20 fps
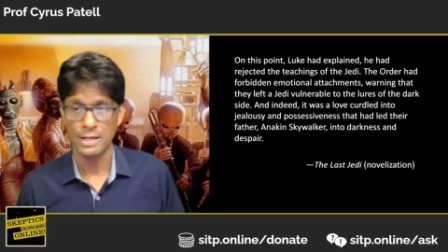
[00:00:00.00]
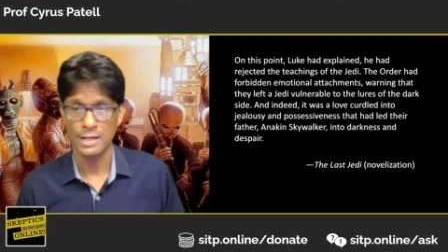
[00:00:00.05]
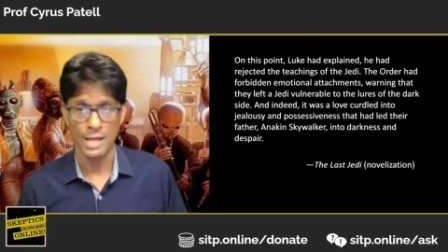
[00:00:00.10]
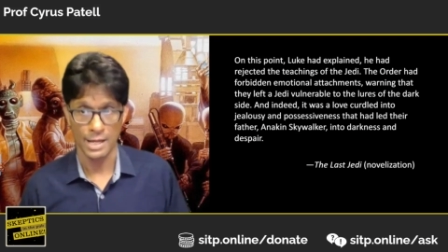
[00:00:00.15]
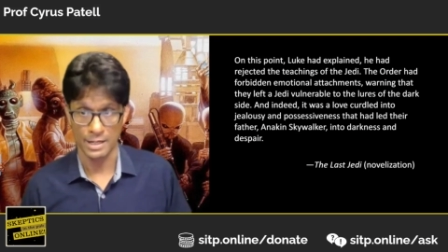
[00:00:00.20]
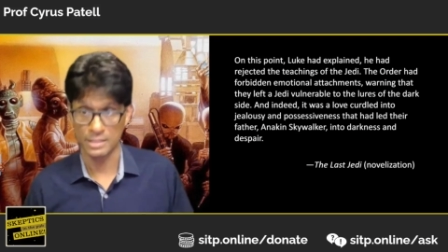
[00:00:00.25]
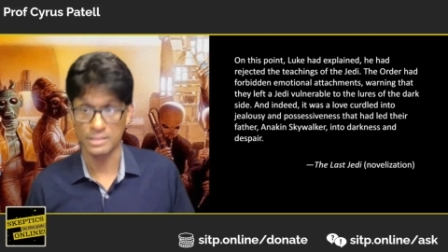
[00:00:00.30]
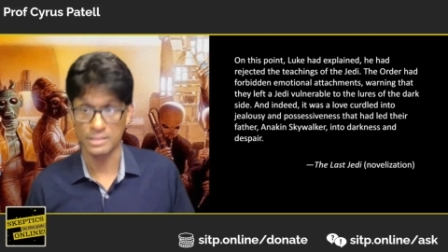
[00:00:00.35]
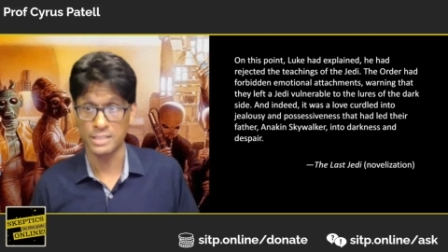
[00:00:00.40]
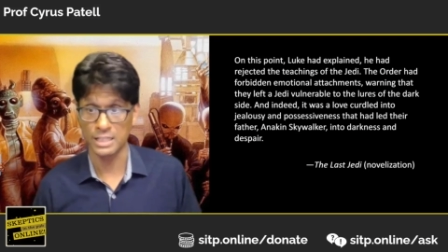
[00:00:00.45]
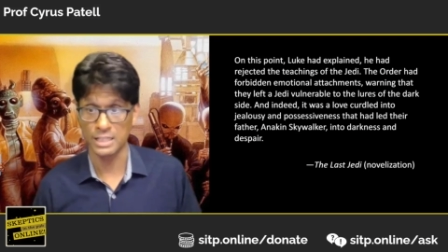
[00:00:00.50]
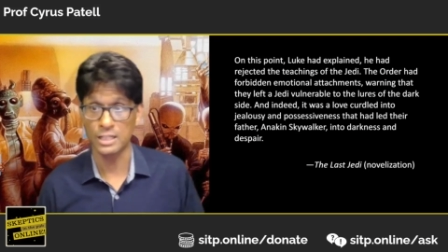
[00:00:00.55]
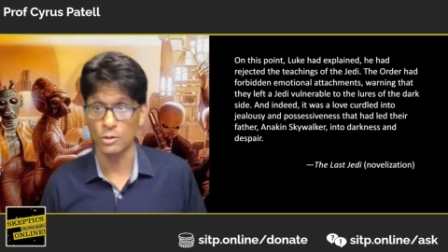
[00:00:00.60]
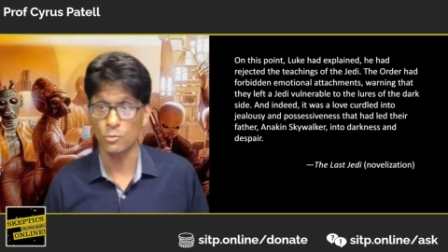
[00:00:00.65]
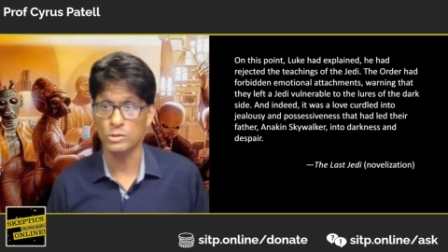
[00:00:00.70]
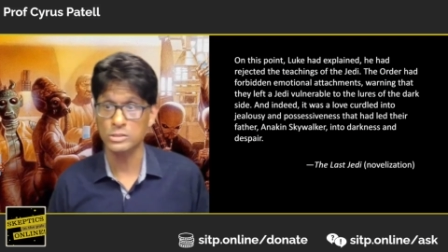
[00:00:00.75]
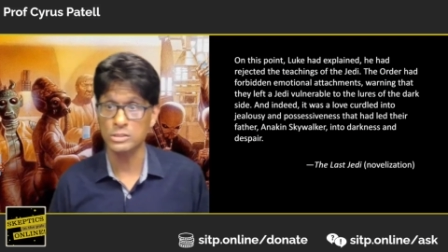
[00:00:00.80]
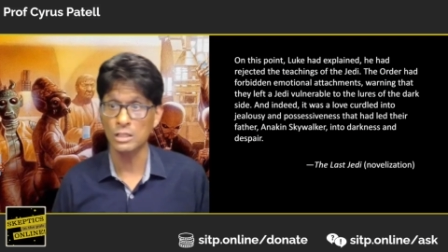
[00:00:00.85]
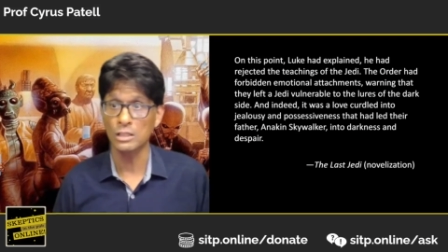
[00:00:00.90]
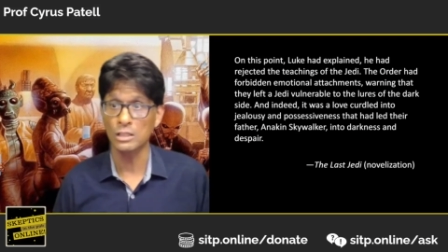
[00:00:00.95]
And indeed, it
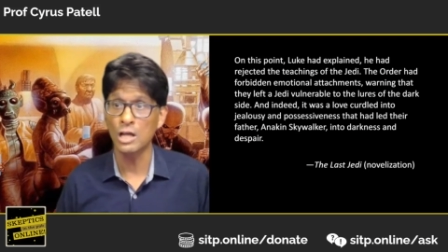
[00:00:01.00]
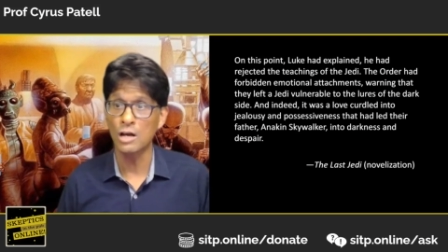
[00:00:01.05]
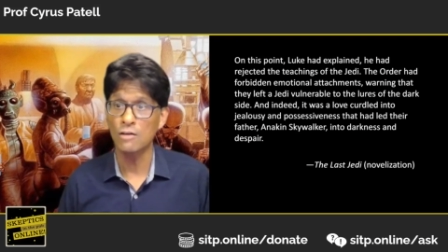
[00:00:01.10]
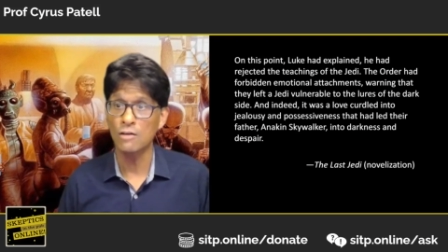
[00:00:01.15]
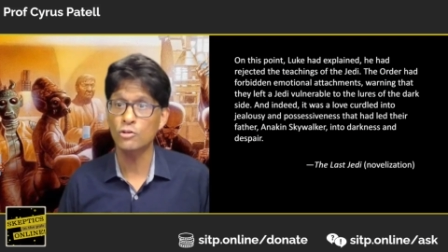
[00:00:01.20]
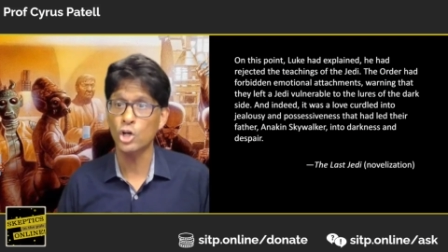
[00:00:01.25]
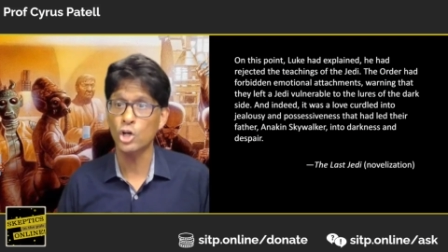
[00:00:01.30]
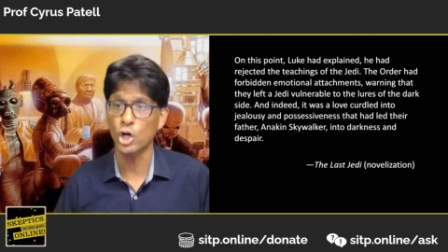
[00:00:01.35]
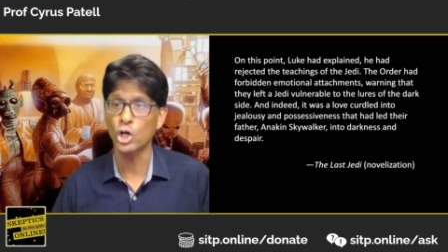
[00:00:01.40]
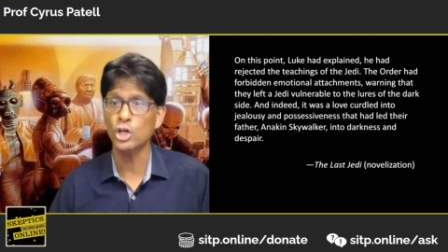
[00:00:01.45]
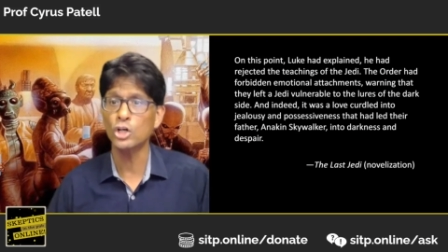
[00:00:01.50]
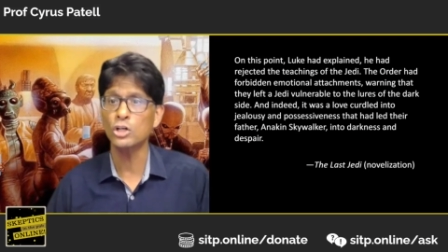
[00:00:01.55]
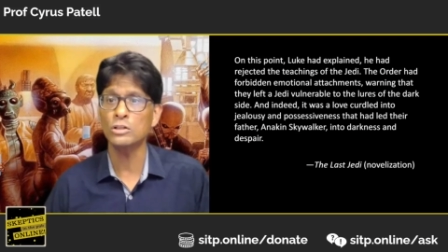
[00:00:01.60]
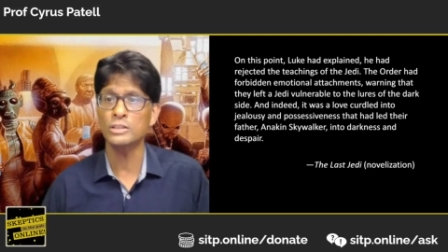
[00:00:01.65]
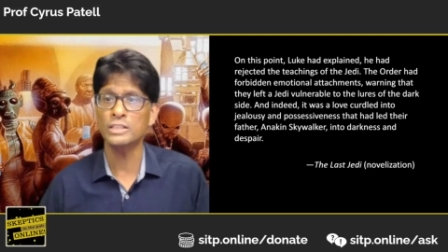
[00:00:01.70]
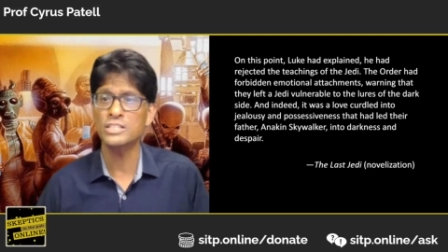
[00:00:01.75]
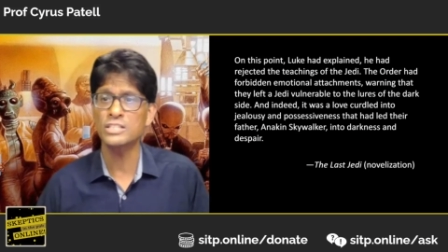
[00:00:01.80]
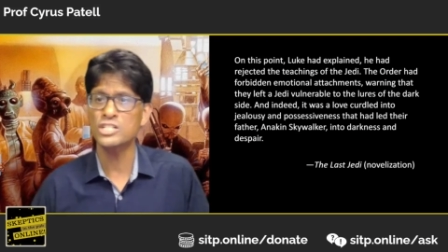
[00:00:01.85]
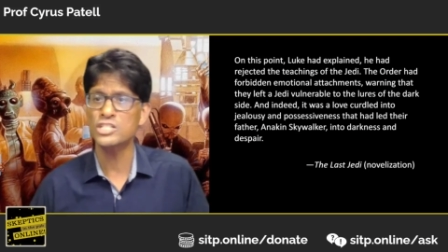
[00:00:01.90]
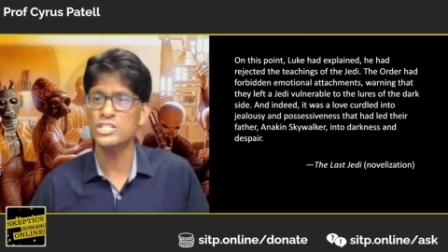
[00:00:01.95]
was a love curdled
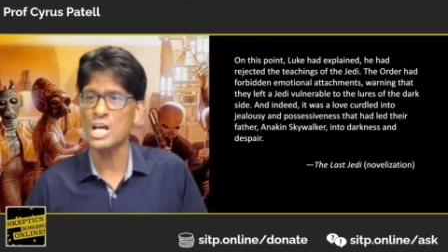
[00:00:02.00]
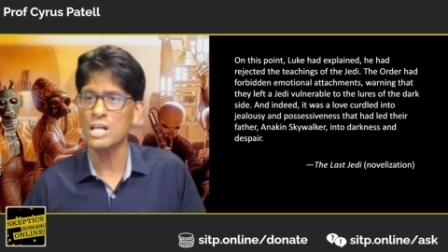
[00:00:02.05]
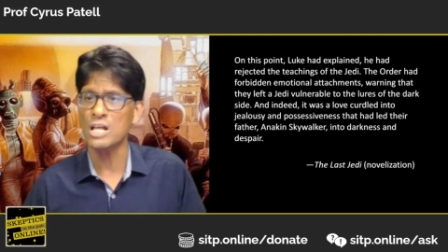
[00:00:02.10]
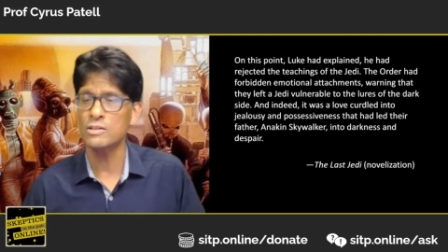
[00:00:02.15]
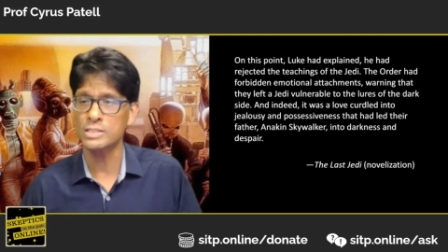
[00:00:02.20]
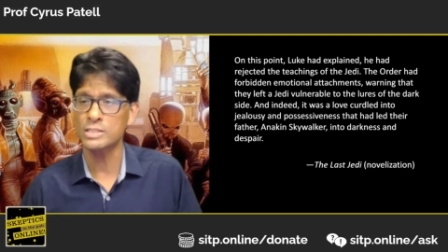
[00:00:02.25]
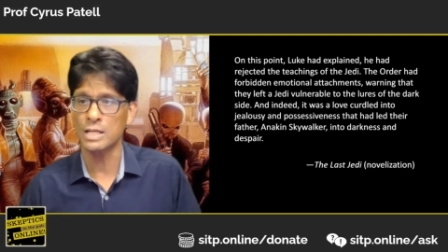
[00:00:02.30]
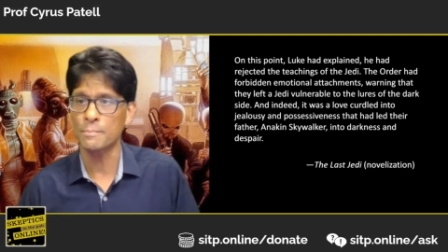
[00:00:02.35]
into jealousy